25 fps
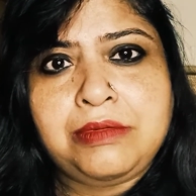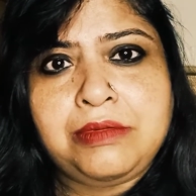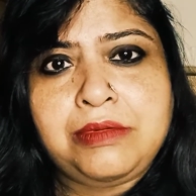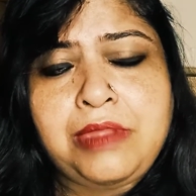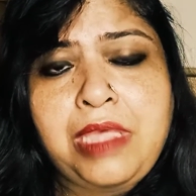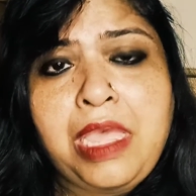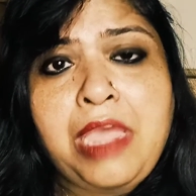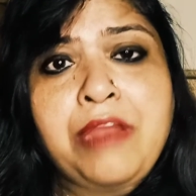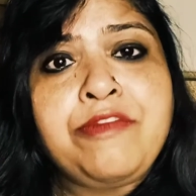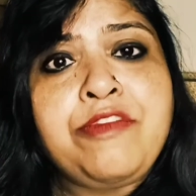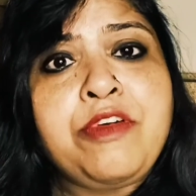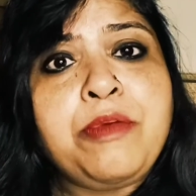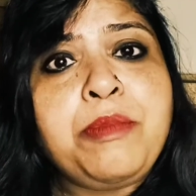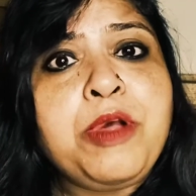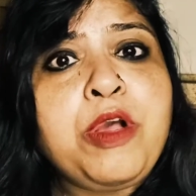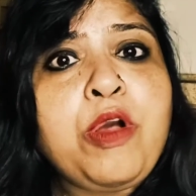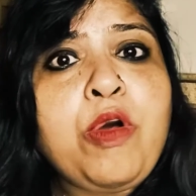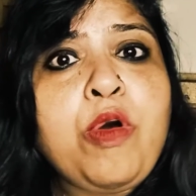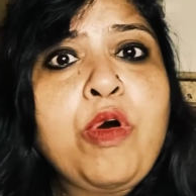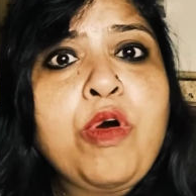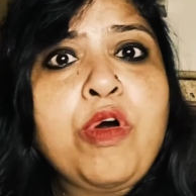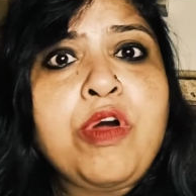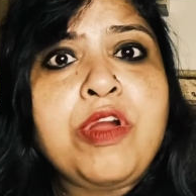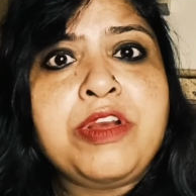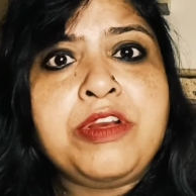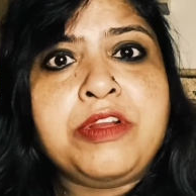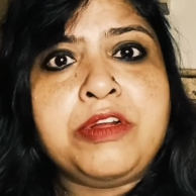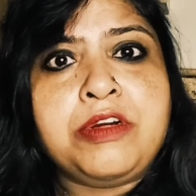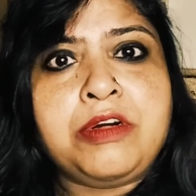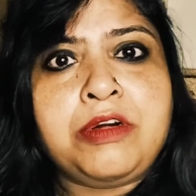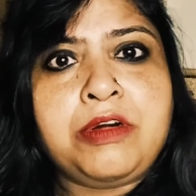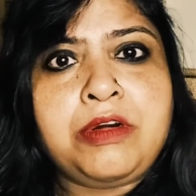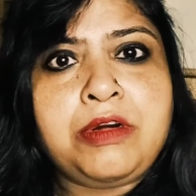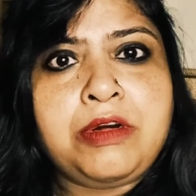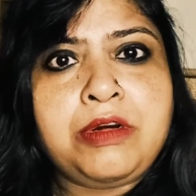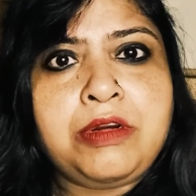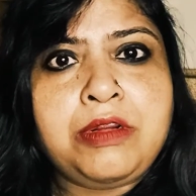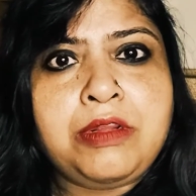And from a corner,
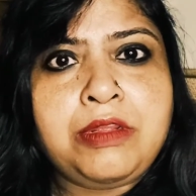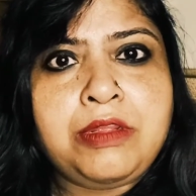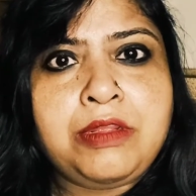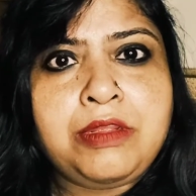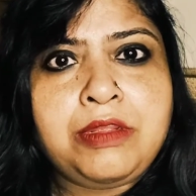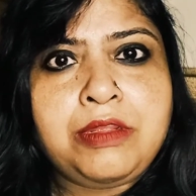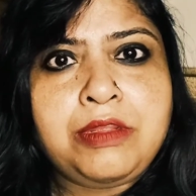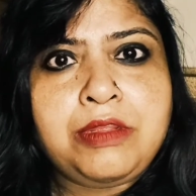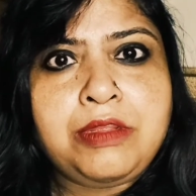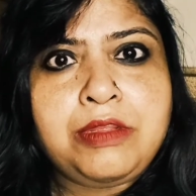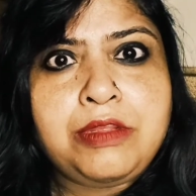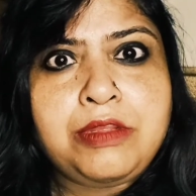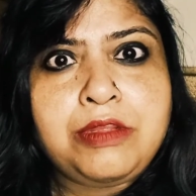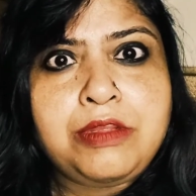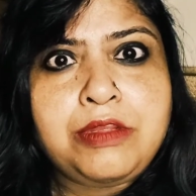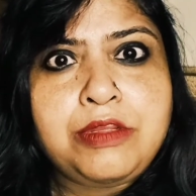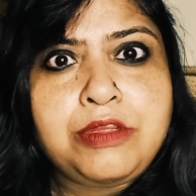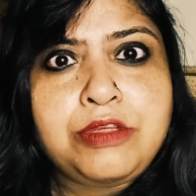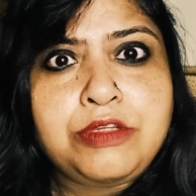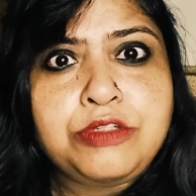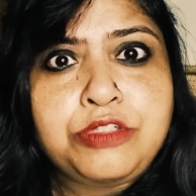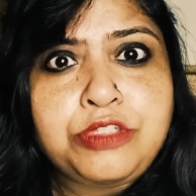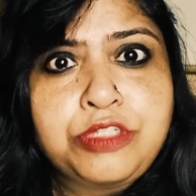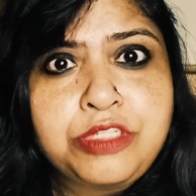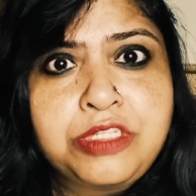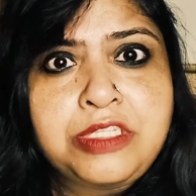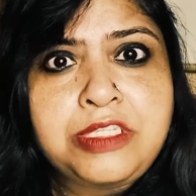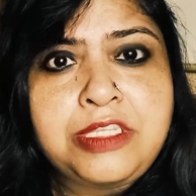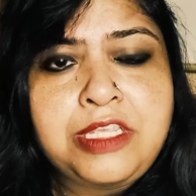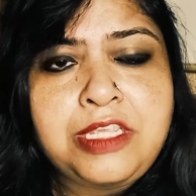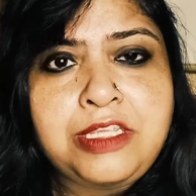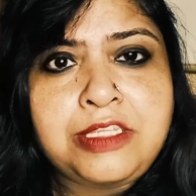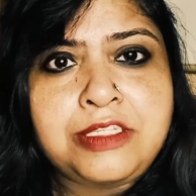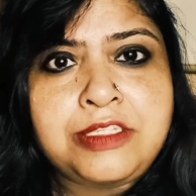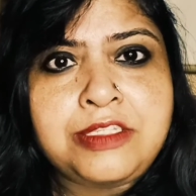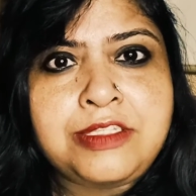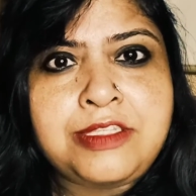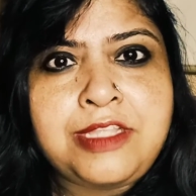she
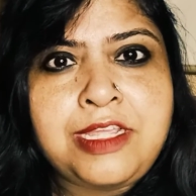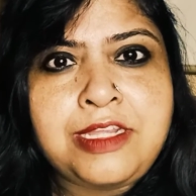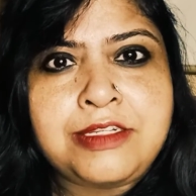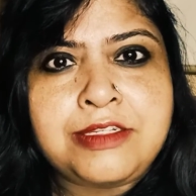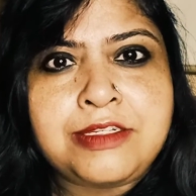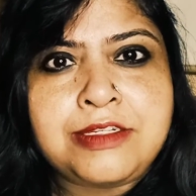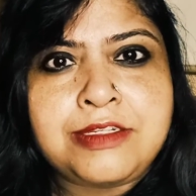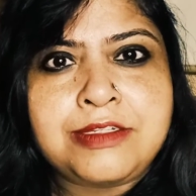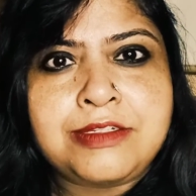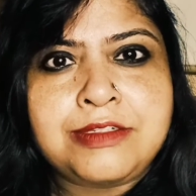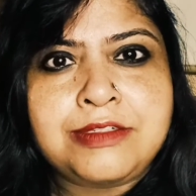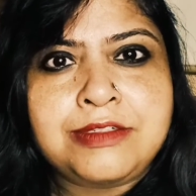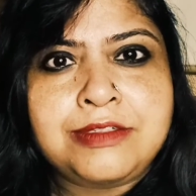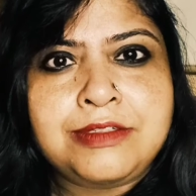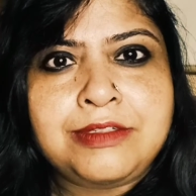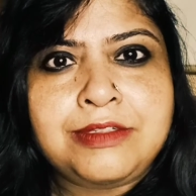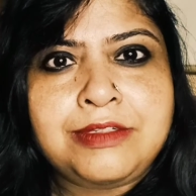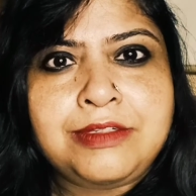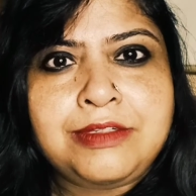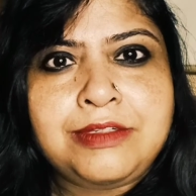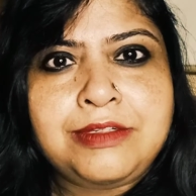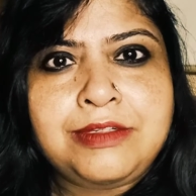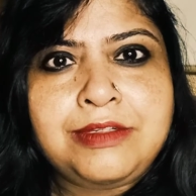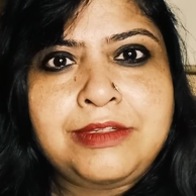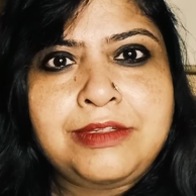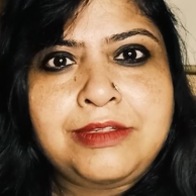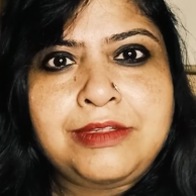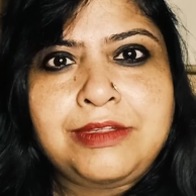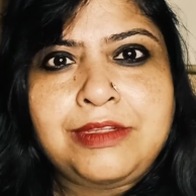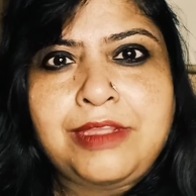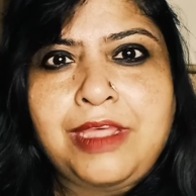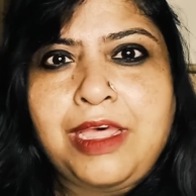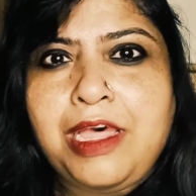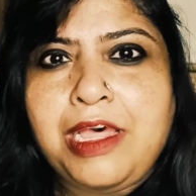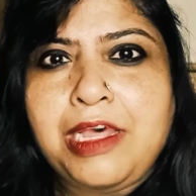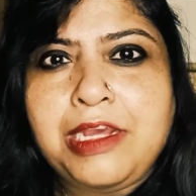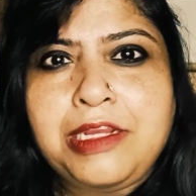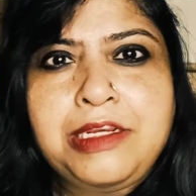sees that
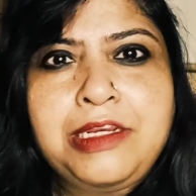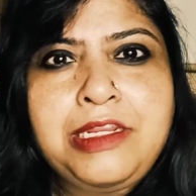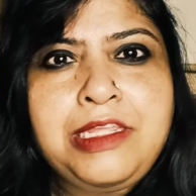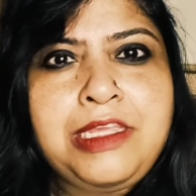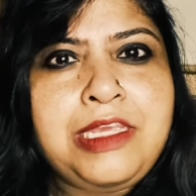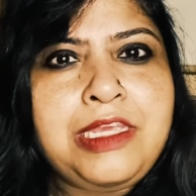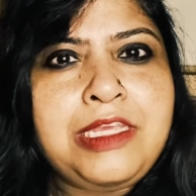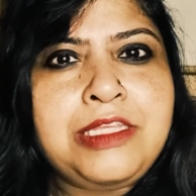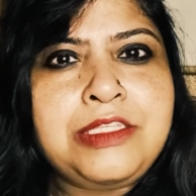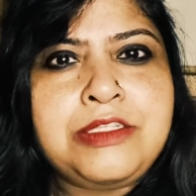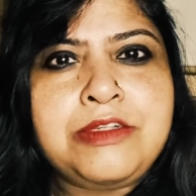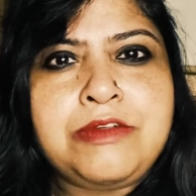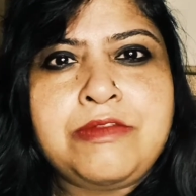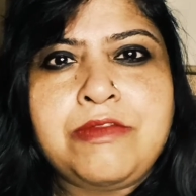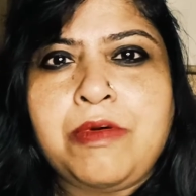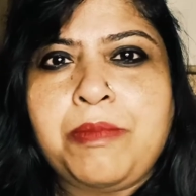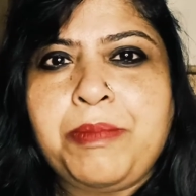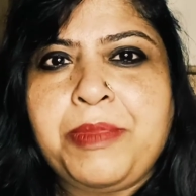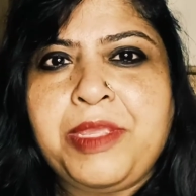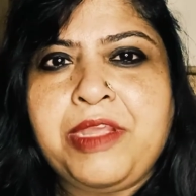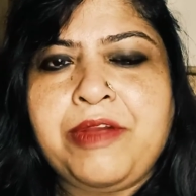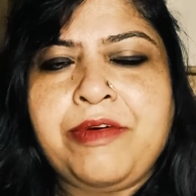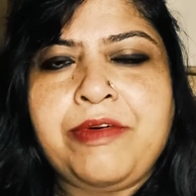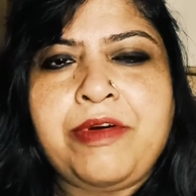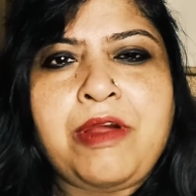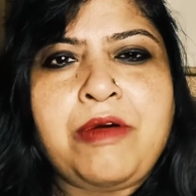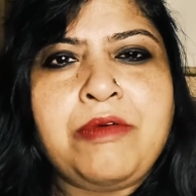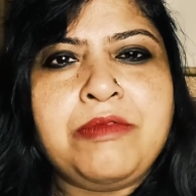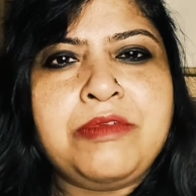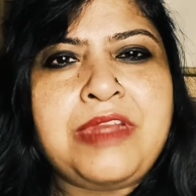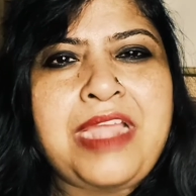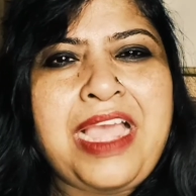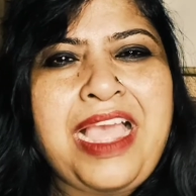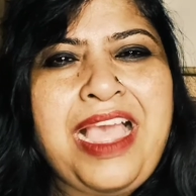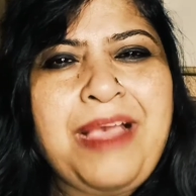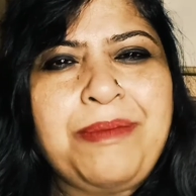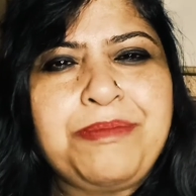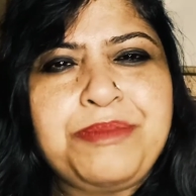Agni is roaming around
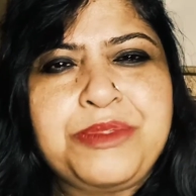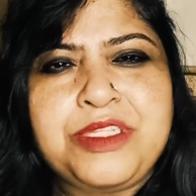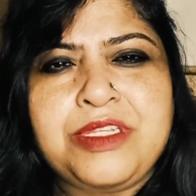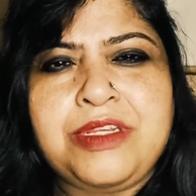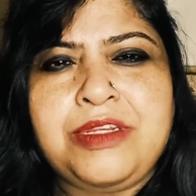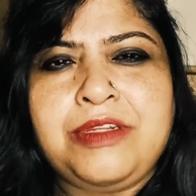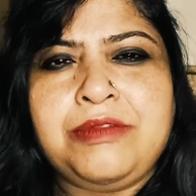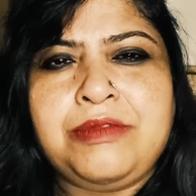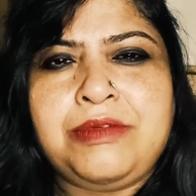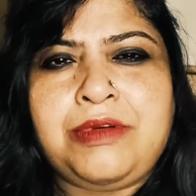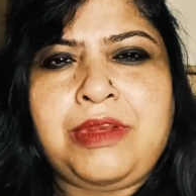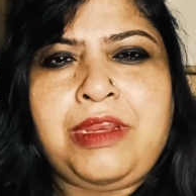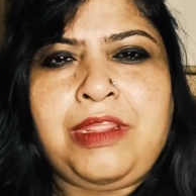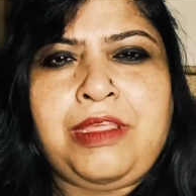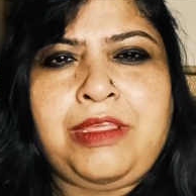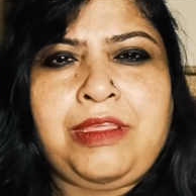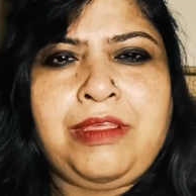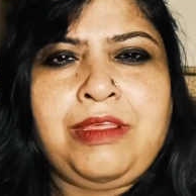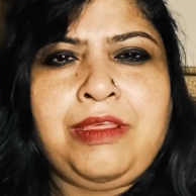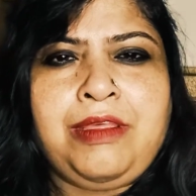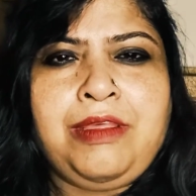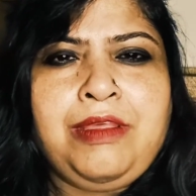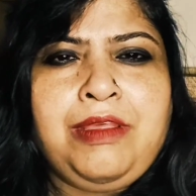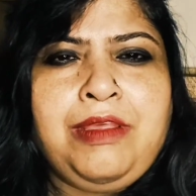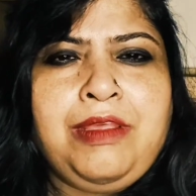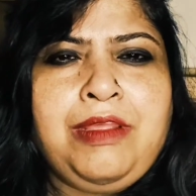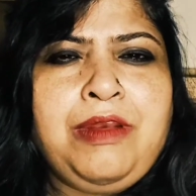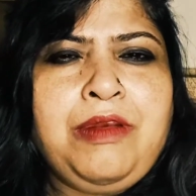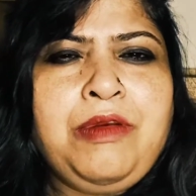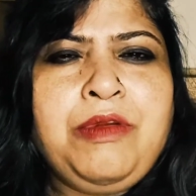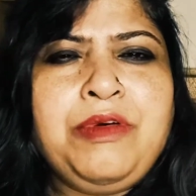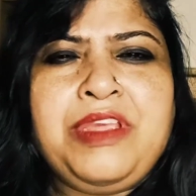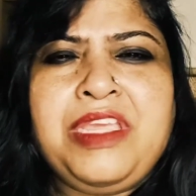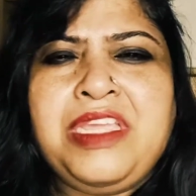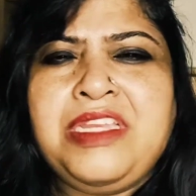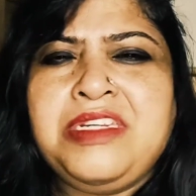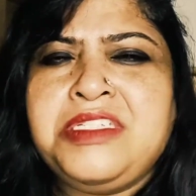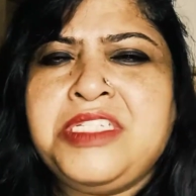absolutely
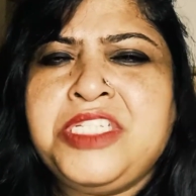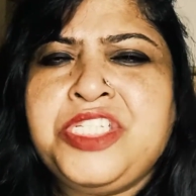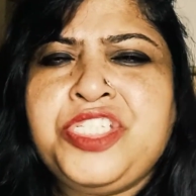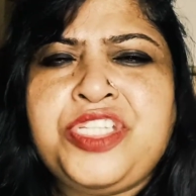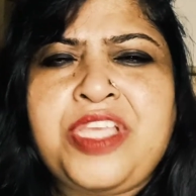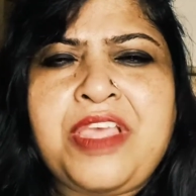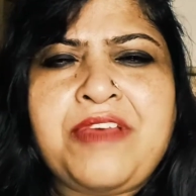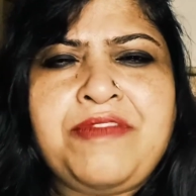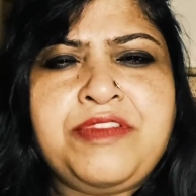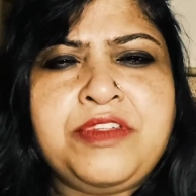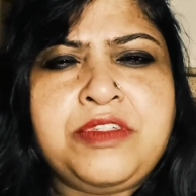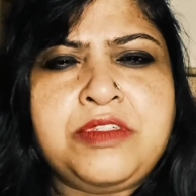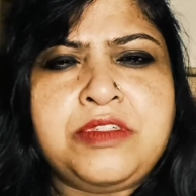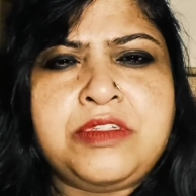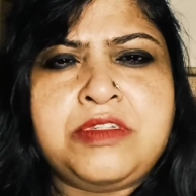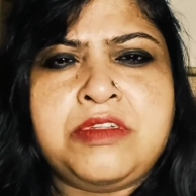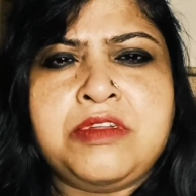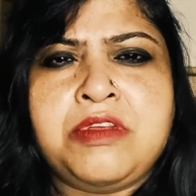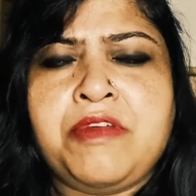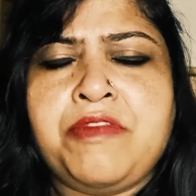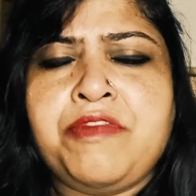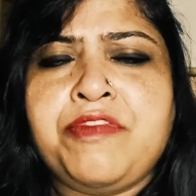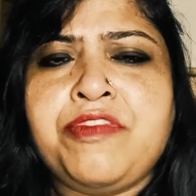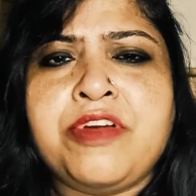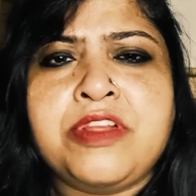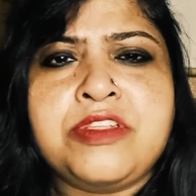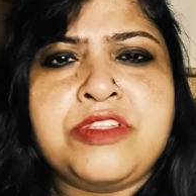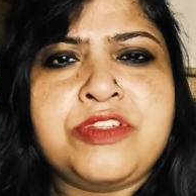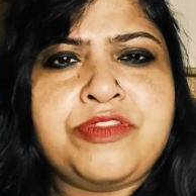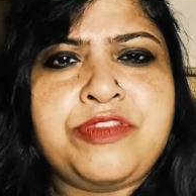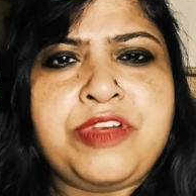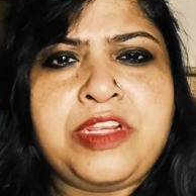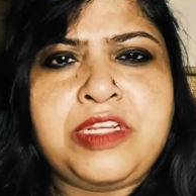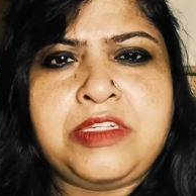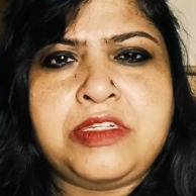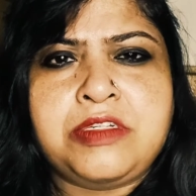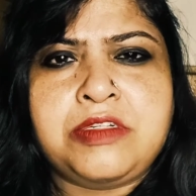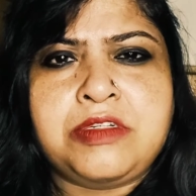looking disheveled,
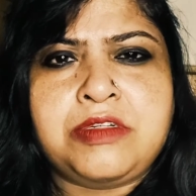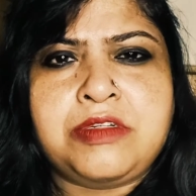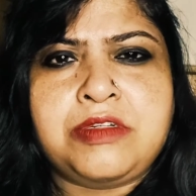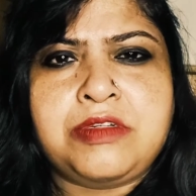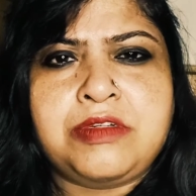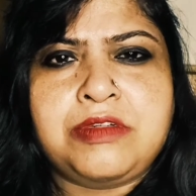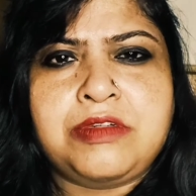frustrated,